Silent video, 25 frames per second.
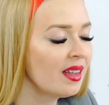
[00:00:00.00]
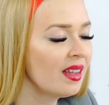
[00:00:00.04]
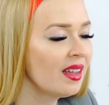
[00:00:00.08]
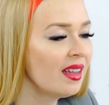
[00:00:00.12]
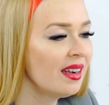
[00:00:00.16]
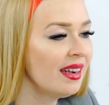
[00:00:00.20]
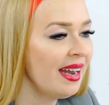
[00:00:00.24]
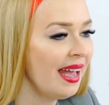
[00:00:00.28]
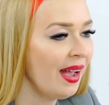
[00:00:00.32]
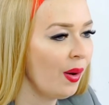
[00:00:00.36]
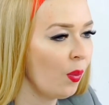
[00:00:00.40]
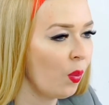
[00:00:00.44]

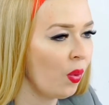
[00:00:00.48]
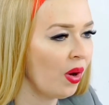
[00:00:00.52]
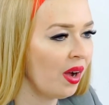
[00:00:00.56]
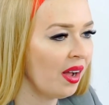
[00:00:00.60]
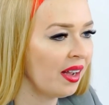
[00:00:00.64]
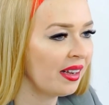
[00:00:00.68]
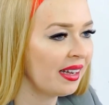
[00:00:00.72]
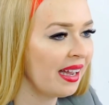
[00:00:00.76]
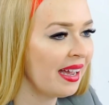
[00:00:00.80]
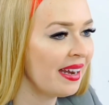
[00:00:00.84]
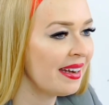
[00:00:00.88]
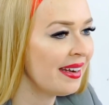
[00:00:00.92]

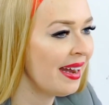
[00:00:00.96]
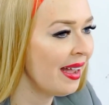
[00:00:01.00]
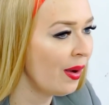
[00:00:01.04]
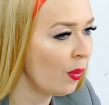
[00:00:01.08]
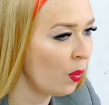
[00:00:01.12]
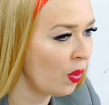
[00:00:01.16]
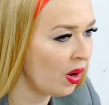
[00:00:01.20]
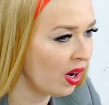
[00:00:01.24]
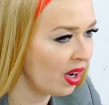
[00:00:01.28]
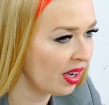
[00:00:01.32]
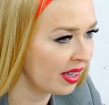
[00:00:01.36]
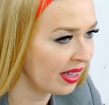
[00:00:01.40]
network and
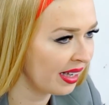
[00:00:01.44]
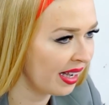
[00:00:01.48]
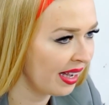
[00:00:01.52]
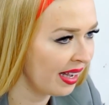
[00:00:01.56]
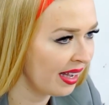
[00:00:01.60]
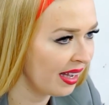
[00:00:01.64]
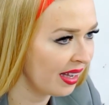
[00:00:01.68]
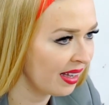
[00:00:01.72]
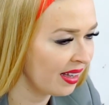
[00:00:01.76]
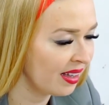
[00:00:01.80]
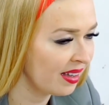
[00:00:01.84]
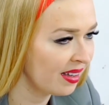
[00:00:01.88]

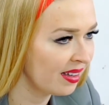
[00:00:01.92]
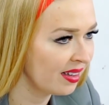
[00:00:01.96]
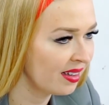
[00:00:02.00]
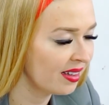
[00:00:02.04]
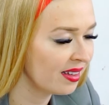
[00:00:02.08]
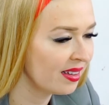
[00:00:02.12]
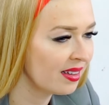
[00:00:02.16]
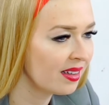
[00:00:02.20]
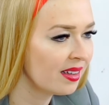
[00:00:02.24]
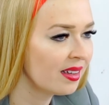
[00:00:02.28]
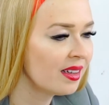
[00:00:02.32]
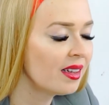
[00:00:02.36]
networking,
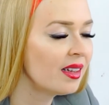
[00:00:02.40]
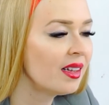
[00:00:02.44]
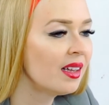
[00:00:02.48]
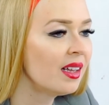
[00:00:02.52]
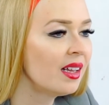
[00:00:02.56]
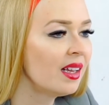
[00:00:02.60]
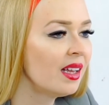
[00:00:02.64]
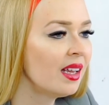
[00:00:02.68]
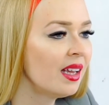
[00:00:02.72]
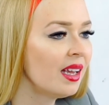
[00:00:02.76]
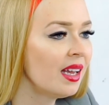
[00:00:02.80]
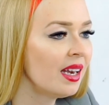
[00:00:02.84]

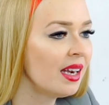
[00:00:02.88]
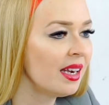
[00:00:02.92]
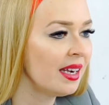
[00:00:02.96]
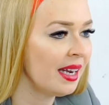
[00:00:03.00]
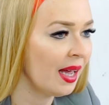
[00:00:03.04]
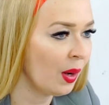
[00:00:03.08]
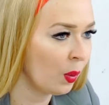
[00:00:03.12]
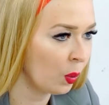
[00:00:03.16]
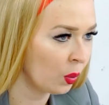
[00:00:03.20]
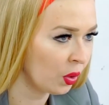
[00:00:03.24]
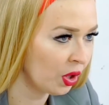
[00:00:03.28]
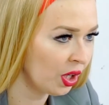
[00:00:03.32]

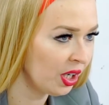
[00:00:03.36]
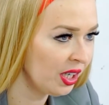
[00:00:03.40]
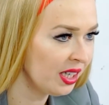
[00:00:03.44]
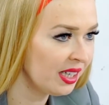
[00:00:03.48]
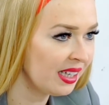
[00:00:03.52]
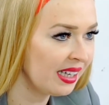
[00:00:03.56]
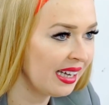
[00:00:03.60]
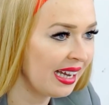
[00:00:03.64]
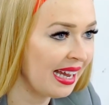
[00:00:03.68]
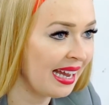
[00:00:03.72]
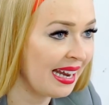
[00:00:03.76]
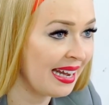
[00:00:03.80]

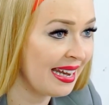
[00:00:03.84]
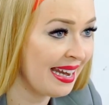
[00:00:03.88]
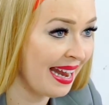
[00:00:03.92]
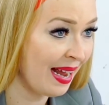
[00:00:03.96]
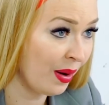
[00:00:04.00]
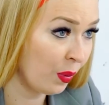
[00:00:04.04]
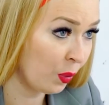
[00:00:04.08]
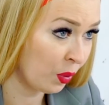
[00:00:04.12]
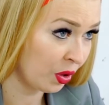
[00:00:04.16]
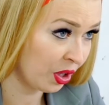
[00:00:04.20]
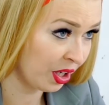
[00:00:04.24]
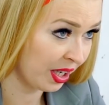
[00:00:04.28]
network and
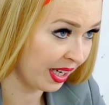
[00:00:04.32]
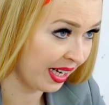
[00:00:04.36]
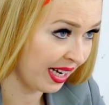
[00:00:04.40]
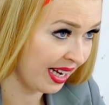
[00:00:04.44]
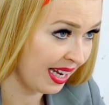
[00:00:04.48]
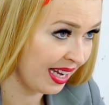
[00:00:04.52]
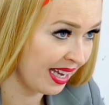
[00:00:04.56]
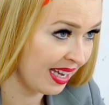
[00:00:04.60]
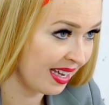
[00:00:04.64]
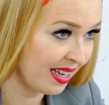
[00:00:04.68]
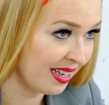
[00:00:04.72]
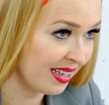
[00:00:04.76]

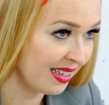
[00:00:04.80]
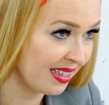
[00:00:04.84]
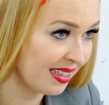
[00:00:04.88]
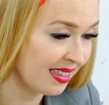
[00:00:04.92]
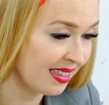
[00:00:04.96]
networking.